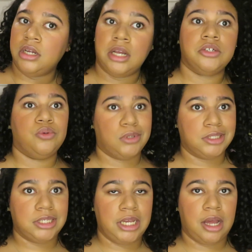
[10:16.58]
As you can
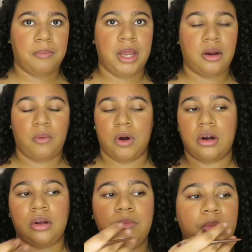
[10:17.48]
see, I made it
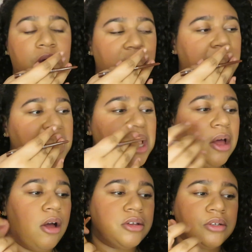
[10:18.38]
work, but
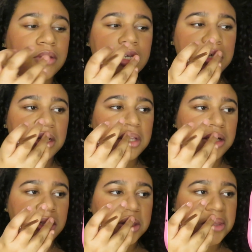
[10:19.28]
also that's kind of
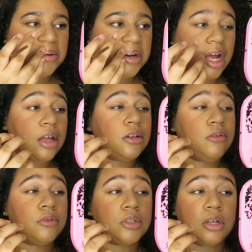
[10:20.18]
like the reality
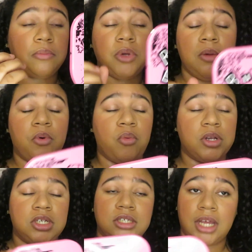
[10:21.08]
for some people,
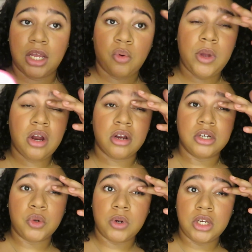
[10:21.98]
which is like, we are
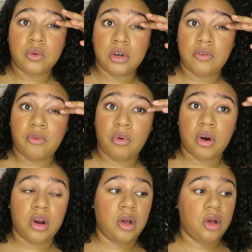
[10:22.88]
in
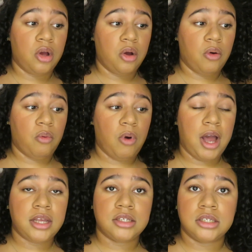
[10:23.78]
2024.
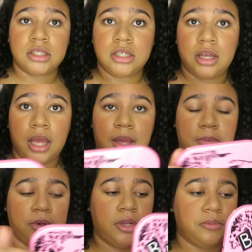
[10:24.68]
Why is this still
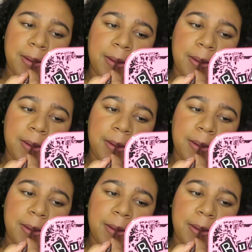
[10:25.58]
happening?